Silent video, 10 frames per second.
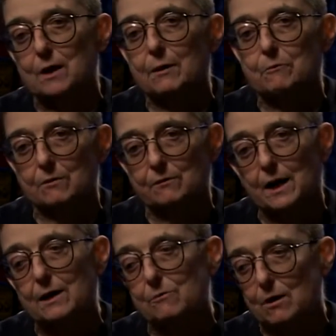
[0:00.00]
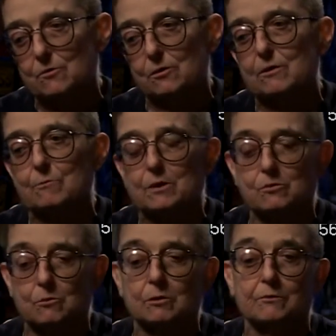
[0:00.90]
I would have taken Russian in my
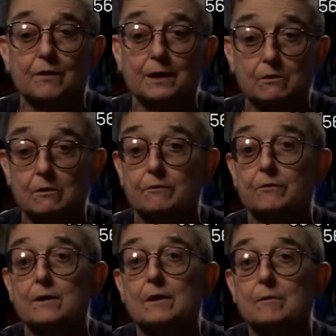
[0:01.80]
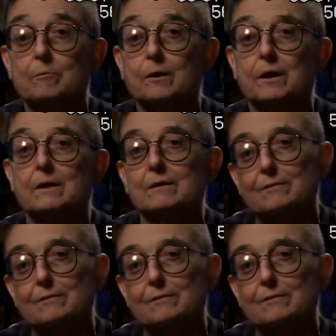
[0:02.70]
school if I could have, but